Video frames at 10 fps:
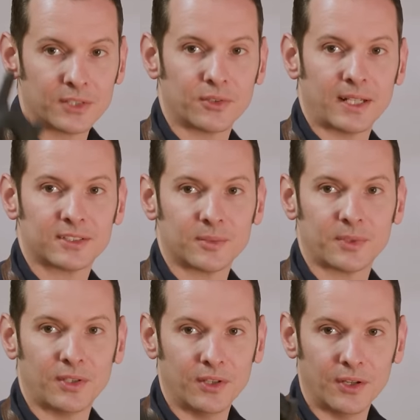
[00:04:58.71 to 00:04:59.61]
So that's
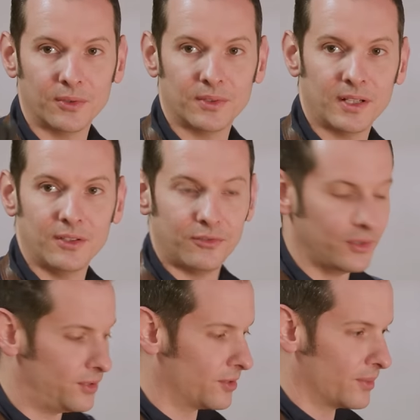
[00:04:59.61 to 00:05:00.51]
something to note in the
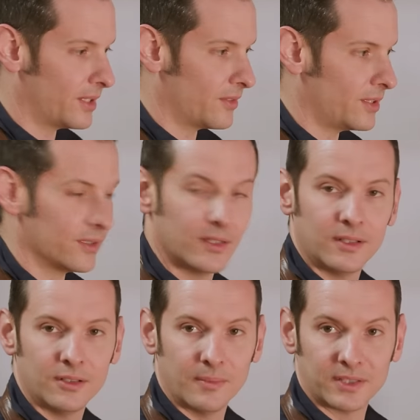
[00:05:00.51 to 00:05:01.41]
future whenever you're,
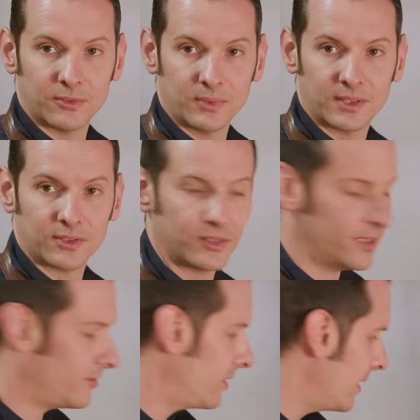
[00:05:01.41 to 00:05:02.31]
you're messing with this stuff.